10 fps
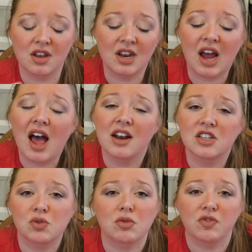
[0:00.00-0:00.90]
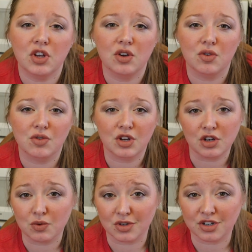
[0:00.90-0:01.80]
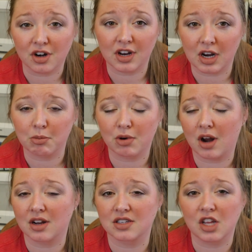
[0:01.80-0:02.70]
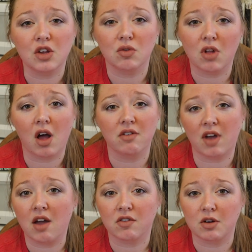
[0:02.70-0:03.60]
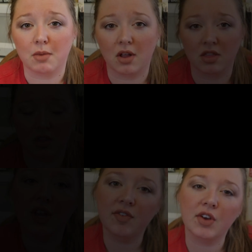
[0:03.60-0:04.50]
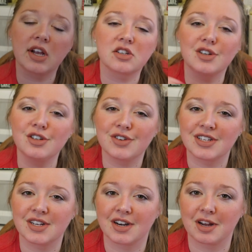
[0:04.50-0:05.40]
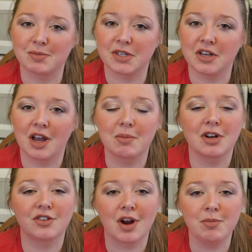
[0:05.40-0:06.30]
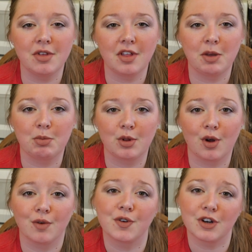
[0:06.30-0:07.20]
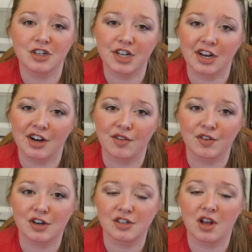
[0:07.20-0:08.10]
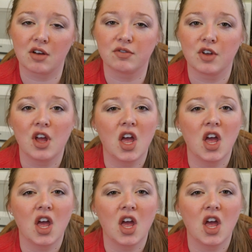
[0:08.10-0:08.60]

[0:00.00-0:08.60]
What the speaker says: an honest review, then you will start getting products that you love every month. If you guys are interested in Ipsy, I'm going to drop the link below for you to check it out for yourself.